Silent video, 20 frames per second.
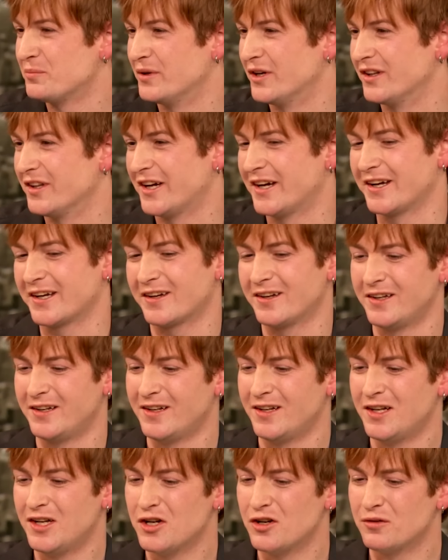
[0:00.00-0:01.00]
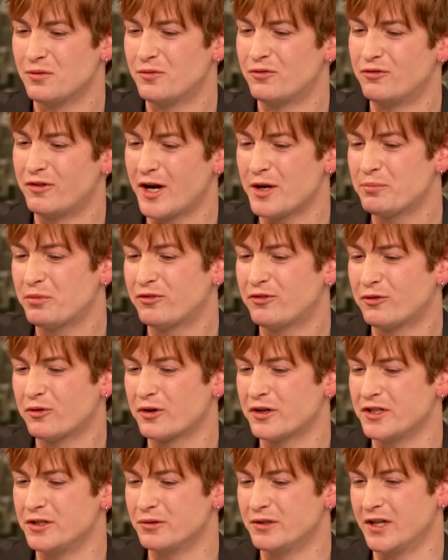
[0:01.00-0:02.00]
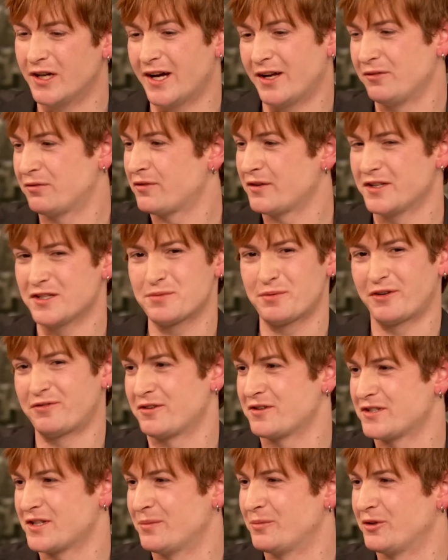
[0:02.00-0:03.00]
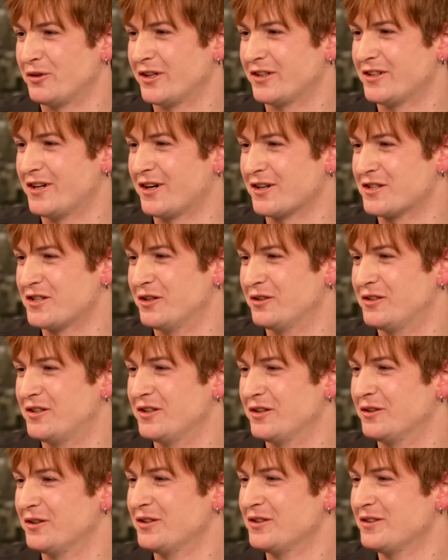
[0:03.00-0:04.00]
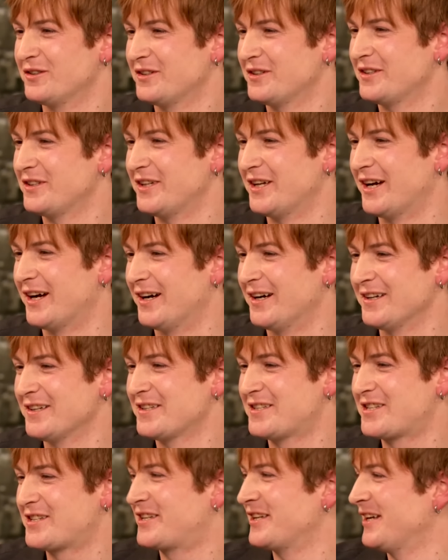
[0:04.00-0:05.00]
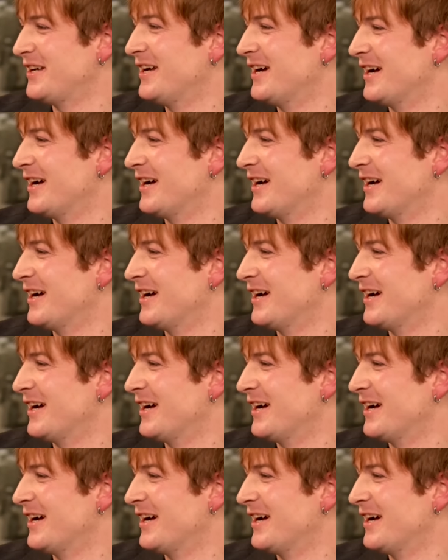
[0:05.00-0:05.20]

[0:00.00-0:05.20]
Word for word: but like right before you get and for, it's my first time doing a talk show Wait, too. Are you yeah. serious?